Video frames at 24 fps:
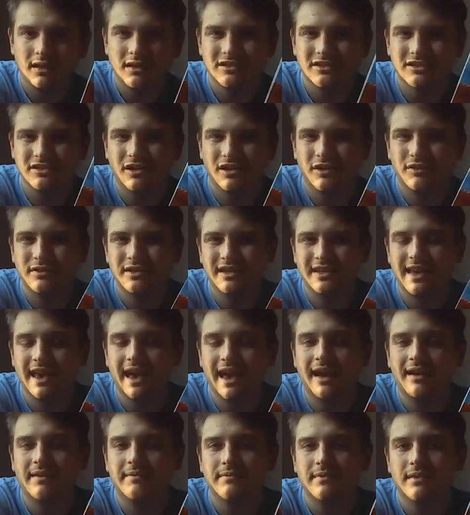So
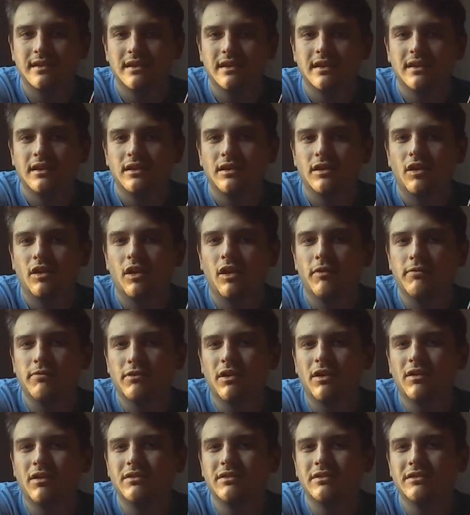yeah,
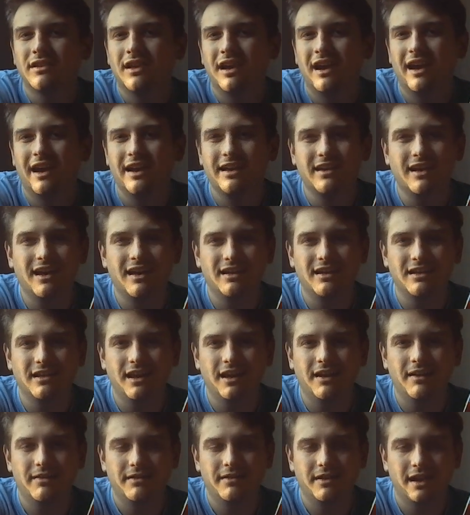overall, I
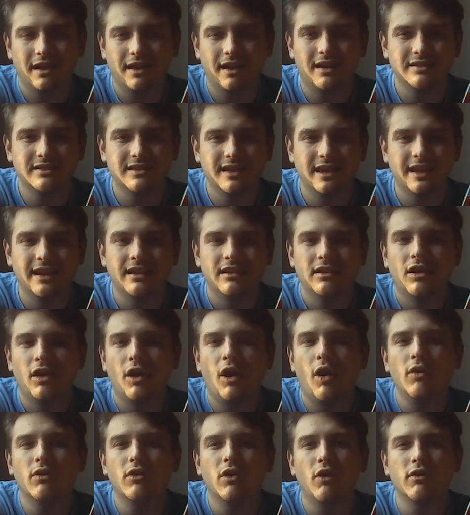gotta say,
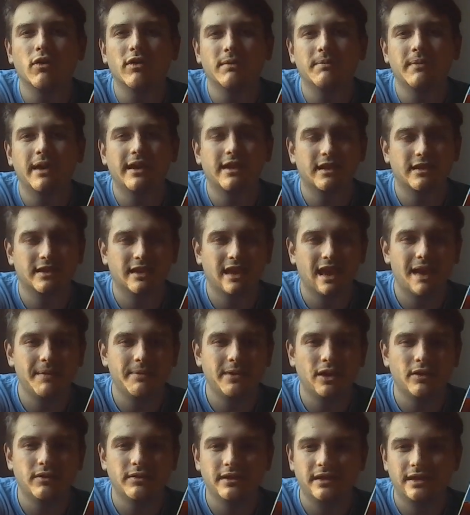Hulk Hogan making a
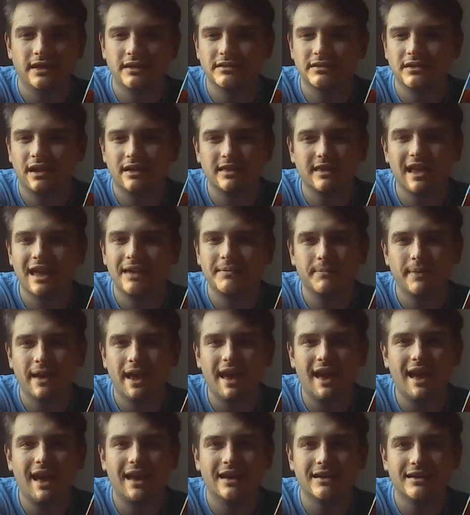cameo is not that
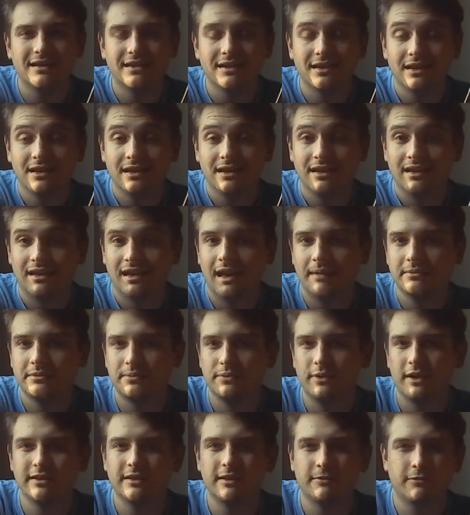bad. I'm
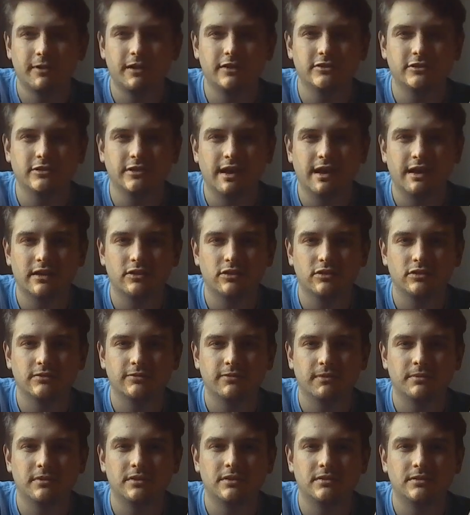surprised that wrestler actors
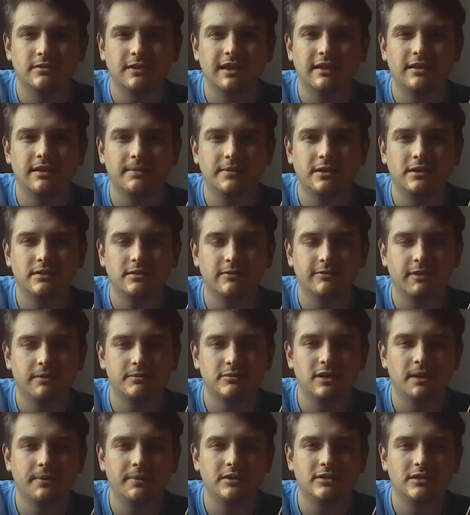from
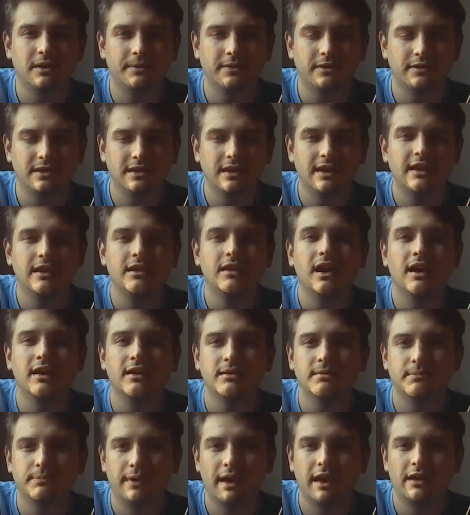WWE
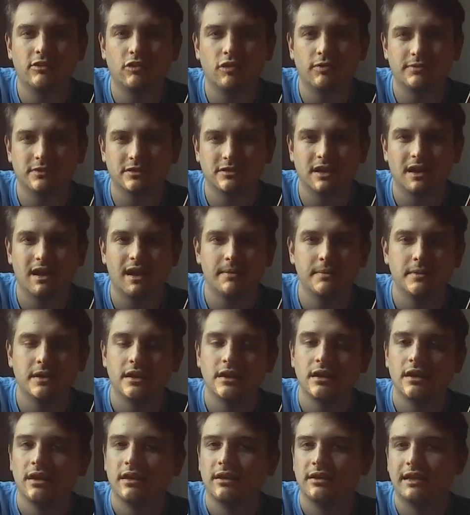gotten better over time,
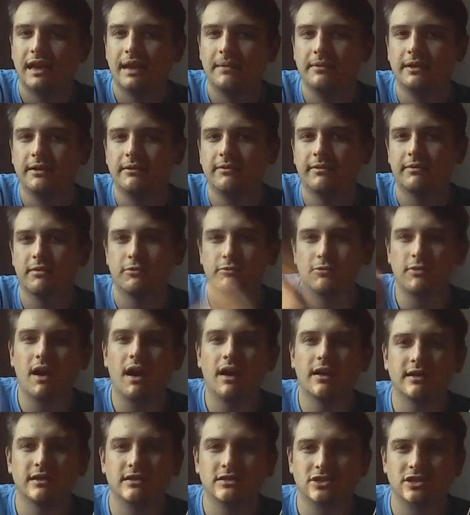namely with The
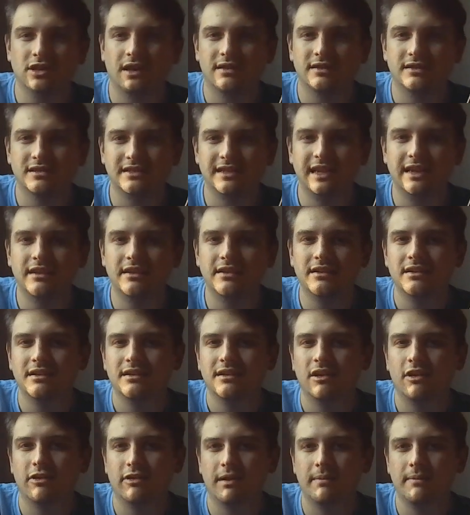Rock and John
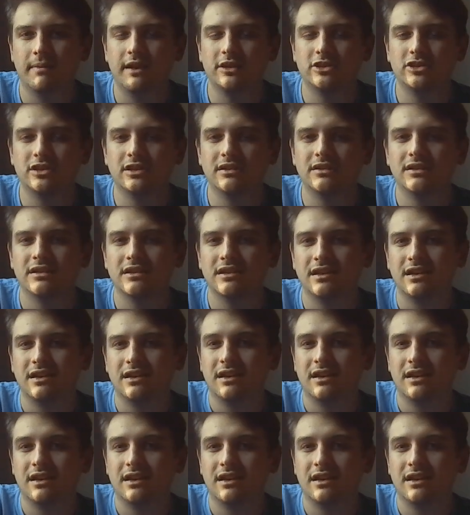Cena, already mentioned.